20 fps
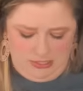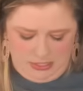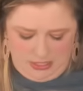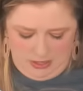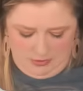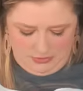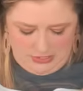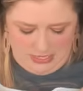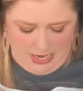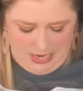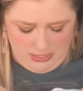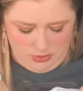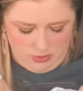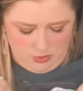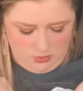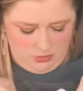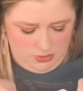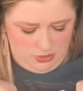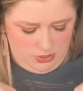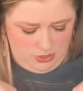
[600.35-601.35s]
have
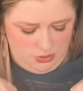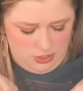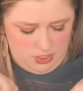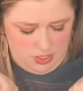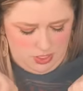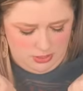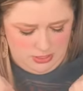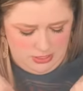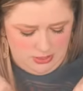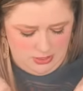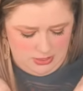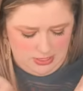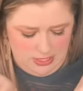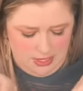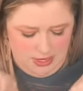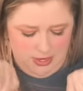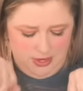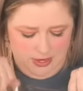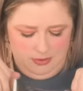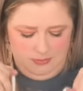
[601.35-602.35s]
tassels. They're tucked
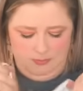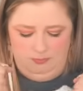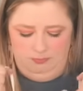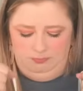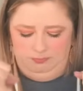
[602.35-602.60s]
inside.